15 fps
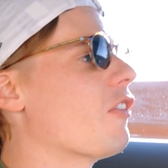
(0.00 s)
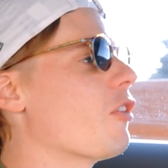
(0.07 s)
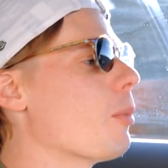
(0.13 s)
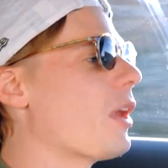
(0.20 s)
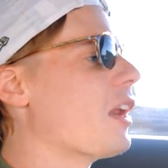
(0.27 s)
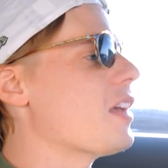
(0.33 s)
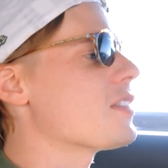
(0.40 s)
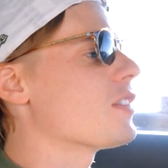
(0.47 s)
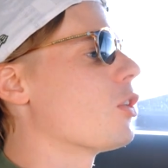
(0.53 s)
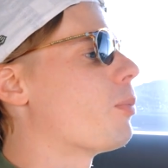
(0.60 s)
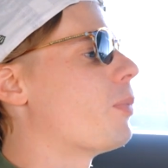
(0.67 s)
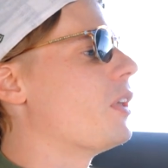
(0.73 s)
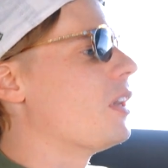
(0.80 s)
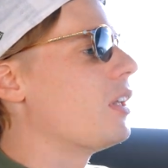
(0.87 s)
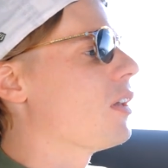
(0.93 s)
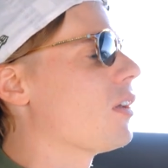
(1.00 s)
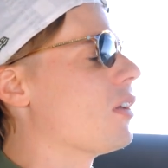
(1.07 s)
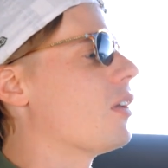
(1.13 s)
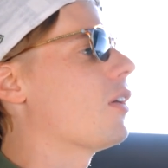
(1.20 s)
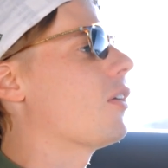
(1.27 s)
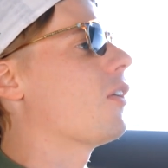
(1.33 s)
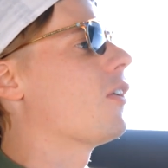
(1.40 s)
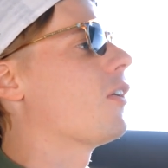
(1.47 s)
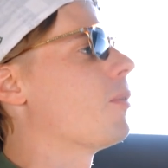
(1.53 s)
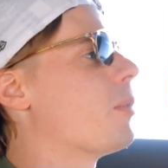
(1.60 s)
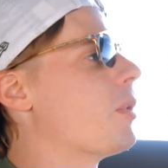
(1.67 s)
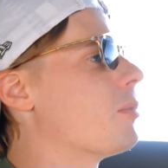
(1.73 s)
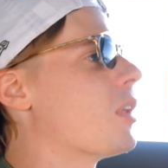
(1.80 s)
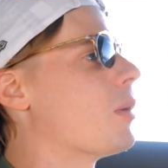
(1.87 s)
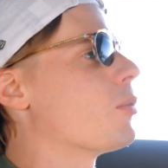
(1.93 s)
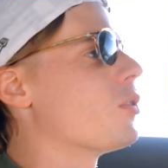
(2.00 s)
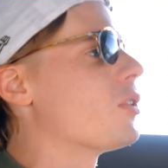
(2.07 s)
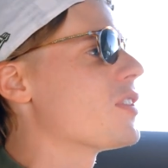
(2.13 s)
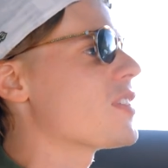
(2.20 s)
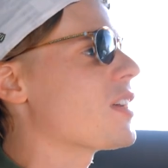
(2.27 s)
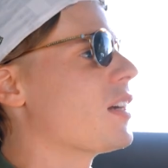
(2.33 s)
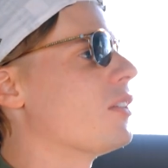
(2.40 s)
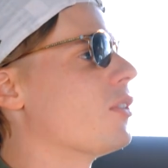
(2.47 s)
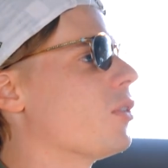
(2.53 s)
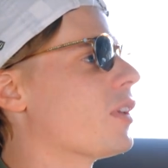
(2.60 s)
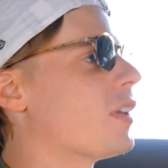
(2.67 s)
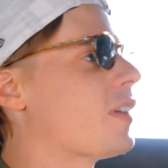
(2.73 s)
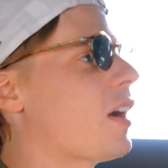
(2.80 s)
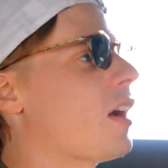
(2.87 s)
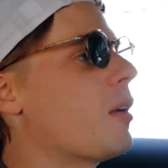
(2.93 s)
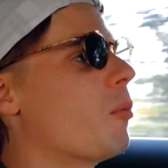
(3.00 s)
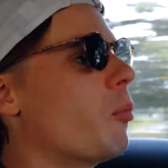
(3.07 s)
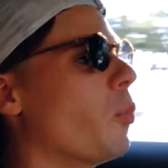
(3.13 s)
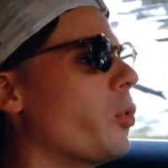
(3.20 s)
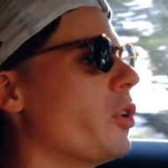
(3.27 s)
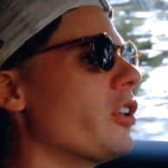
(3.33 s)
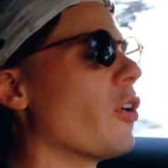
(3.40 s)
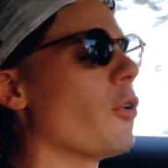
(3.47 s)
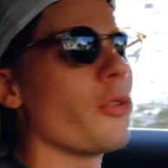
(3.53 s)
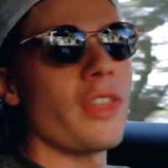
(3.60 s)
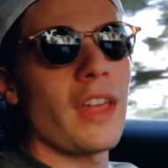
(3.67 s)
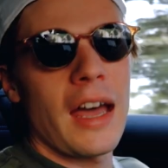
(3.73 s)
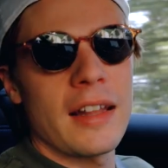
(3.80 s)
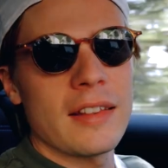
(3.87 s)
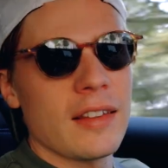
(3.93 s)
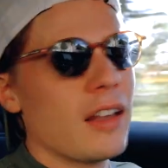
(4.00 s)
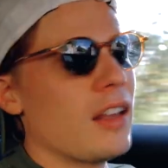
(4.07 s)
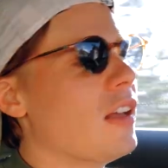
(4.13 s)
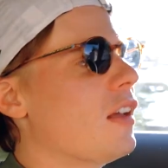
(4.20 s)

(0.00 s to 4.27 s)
Everybody has an opinion on BMW design all the time, we know that.